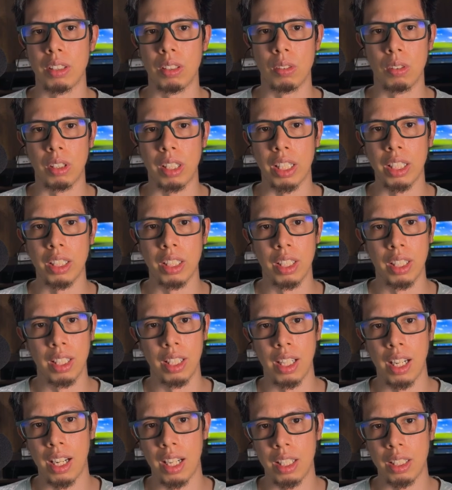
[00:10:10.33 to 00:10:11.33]
Okay,
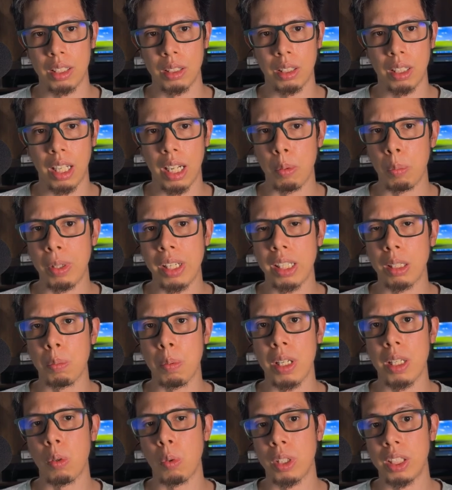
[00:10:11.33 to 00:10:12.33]
and I will
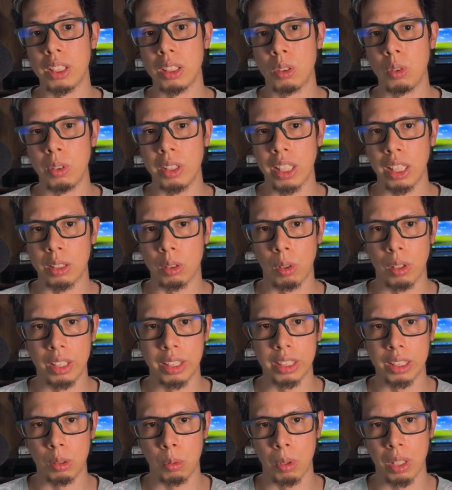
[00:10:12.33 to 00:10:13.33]
explain what is doing actually
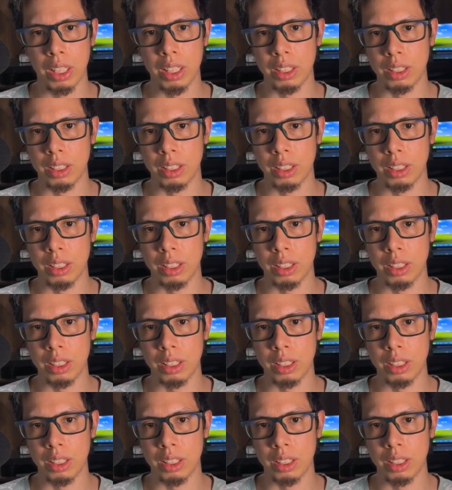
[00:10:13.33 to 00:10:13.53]
this query.